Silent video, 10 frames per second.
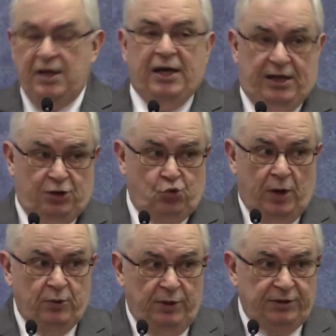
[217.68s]
He's
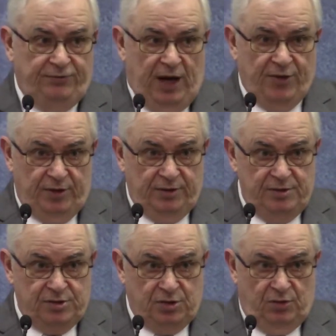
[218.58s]
one with the Father,
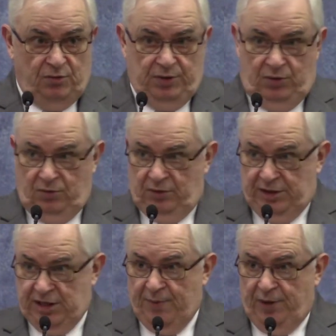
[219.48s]
so when you
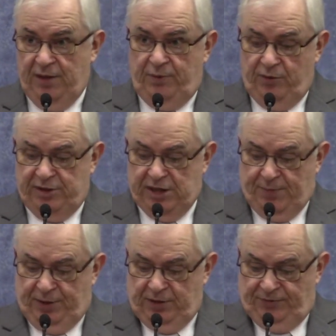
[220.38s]
example him, you're
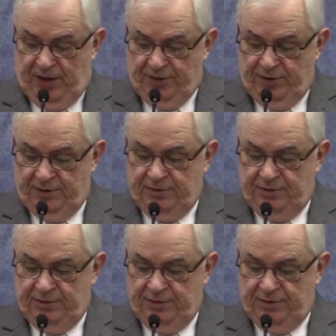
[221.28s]
exampling the Father.